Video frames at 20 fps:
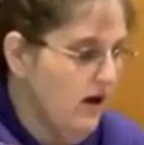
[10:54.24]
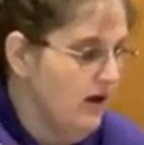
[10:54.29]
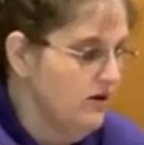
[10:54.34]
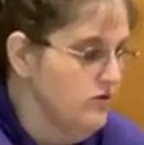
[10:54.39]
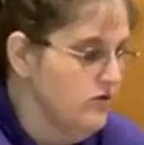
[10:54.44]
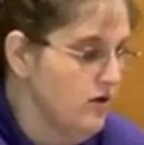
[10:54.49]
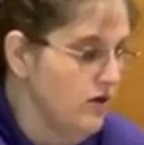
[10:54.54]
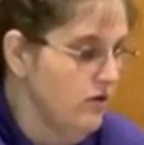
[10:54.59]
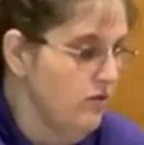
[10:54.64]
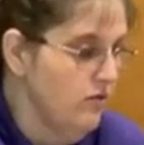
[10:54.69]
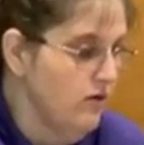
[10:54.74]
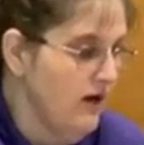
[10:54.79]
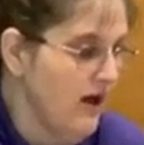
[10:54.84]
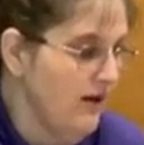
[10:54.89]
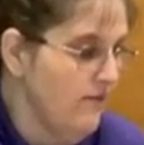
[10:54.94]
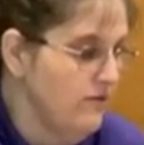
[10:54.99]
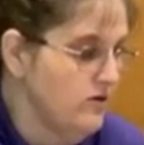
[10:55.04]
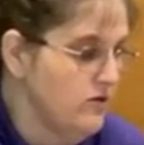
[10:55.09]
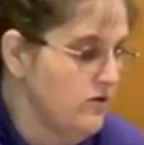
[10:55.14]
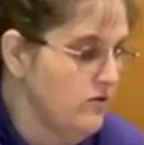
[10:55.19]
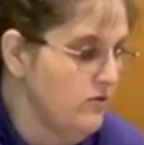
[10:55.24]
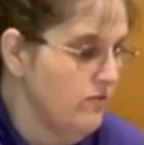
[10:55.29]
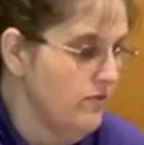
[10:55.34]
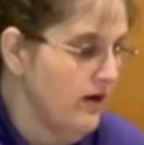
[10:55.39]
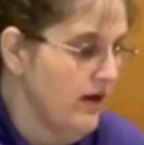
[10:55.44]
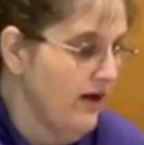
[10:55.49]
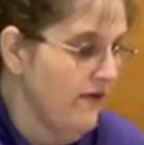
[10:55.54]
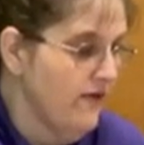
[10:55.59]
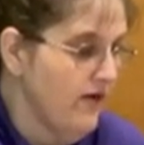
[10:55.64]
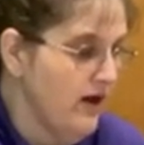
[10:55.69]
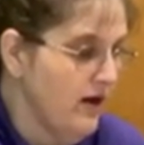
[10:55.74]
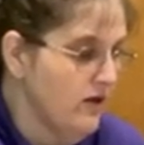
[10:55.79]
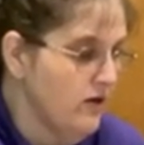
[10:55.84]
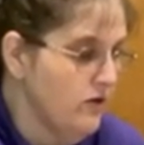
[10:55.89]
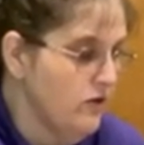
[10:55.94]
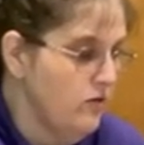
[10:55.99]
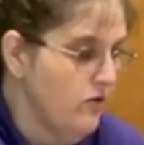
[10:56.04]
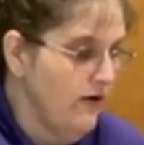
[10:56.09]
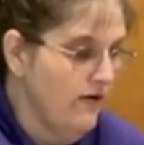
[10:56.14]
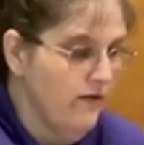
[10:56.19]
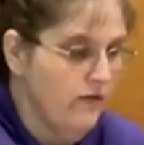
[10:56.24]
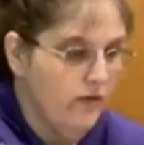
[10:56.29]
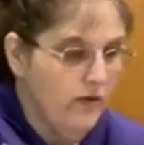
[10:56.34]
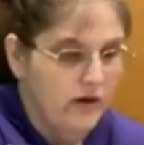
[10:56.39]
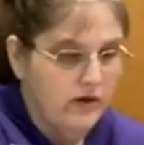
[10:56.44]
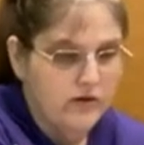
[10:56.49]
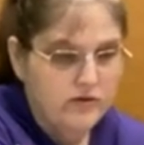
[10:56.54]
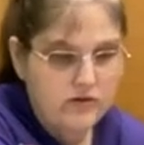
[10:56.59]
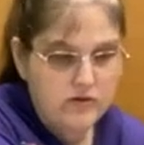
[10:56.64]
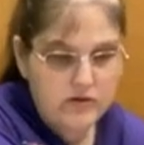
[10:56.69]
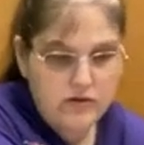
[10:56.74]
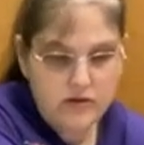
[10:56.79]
I'll show you what I'm going to do. But I've got glue everywhere.